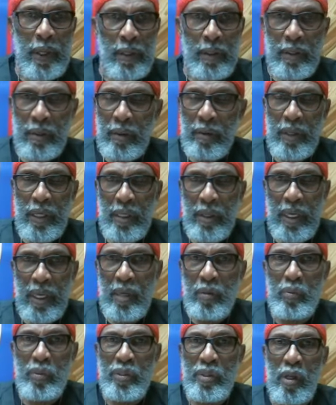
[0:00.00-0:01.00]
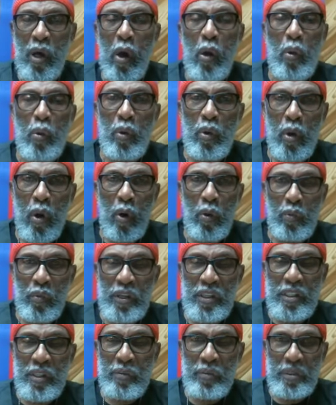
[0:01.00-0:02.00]
You know, he, he was co
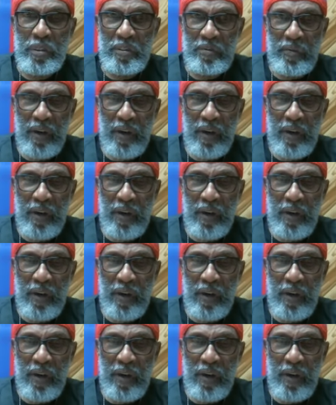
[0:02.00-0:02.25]
co-regent with his